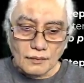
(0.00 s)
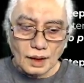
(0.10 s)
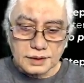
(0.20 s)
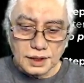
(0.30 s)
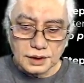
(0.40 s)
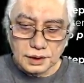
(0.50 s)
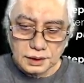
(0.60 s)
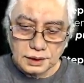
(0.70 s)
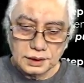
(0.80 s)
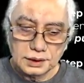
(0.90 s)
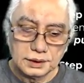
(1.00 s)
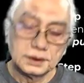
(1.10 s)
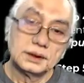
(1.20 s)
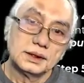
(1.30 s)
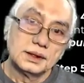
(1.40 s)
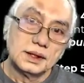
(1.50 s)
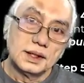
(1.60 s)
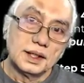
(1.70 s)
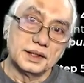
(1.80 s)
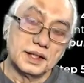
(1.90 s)
So
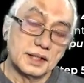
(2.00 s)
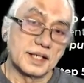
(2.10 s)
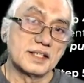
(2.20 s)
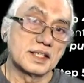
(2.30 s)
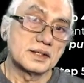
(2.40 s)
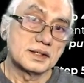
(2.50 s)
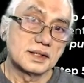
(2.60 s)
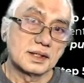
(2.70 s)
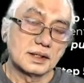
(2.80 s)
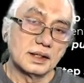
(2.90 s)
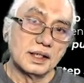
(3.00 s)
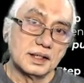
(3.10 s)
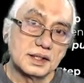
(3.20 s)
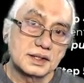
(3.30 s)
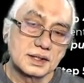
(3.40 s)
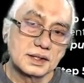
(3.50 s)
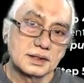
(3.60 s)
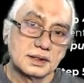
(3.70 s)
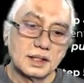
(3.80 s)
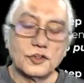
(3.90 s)
the intention in this,
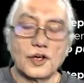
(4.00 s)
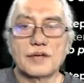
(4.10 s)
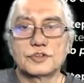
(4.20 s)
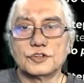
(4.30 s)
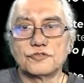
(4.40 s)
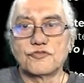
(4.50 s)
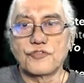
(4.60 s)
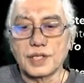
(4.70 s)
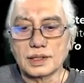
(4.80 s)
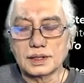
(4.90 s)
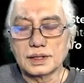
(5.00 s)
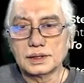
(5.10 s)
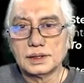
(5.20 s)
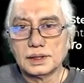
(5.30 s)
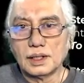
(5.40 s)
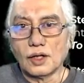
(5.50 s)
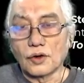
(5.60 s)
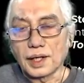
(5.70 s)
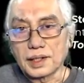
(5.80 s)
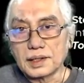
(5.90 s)
you have to feel
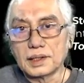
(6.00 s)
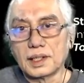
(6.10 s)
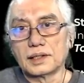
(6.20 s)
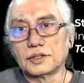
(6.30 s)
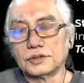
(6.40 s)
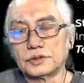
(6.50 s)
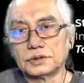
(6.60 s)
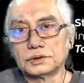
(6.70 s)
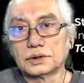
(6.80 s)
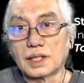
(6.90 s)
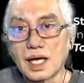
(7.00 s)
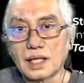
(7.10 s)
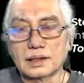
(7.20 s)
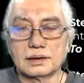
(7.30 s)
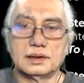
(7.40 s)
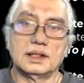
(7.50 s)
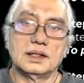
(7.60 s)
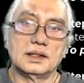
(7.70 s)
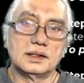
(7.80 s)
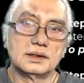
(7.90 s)
already that you get
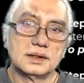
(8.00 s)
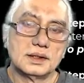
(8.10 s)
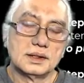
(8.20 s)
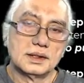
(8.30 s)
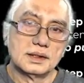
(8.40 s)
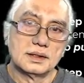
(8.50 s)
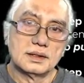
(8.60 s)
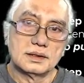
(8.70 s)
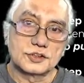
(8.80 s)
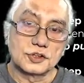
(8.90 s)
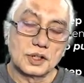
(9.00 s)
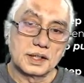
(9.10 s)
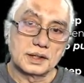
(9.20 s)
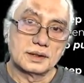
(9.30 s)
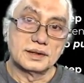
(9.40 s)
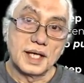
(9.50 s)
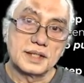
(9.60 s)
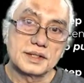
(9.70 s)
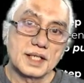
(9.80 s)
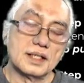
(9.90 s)
the solid
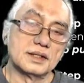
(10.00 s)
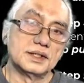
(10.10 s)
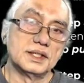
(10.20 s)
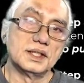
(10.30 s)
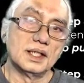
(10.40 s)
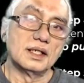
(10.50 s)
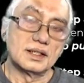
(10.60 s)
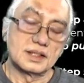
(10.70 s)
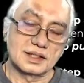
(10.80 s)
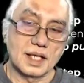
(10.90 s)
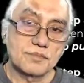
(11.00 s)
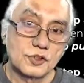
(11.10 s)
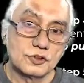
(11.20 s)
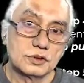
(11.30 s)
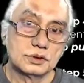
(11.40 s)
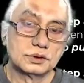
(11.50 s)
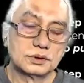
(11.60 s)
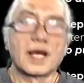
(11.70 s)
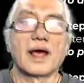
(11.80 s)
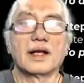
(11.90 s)
dense energy in the step 2,
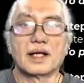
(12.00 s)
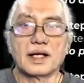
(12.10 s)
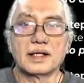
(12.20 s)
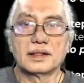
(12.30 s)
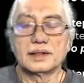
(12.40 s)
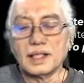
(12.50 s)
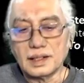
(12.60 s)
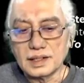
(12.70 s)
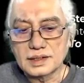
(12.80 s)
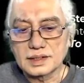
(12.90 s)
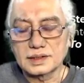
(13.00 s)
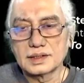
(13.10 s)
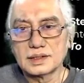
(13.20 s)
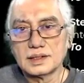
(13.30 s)
and then in this